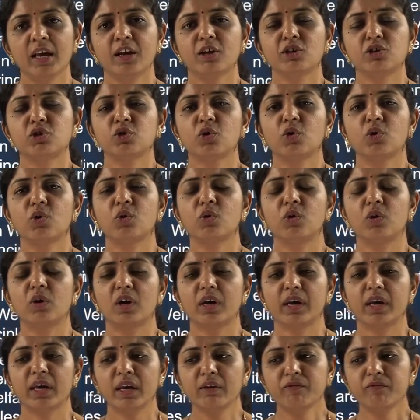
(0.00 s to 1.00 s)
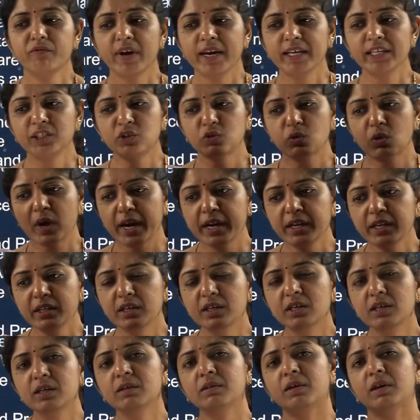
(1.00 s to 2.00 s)
So if I join
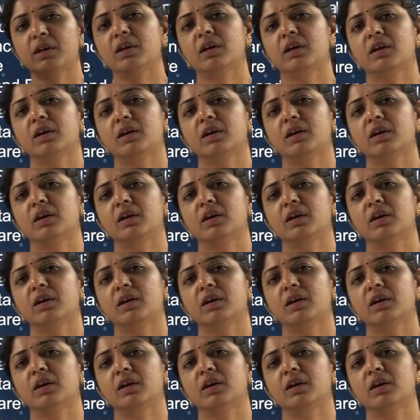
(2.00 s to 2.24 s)
the